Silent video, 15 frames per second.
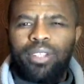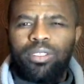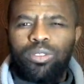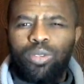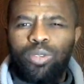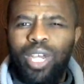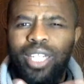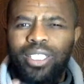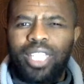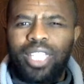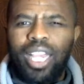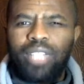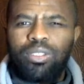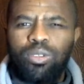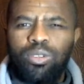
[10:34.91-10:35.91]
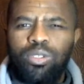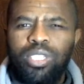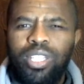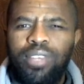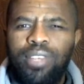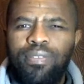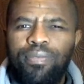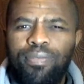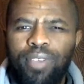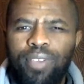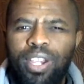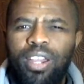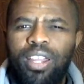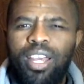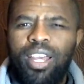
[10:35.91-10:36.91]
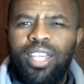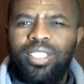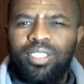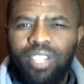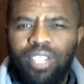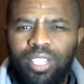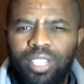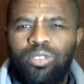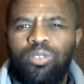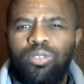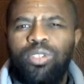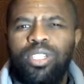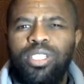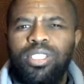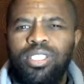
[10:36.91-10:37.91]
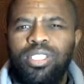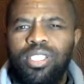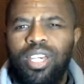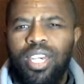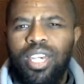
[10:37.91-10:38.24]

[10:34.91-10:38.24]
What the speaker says: to attack those he felt a threat to his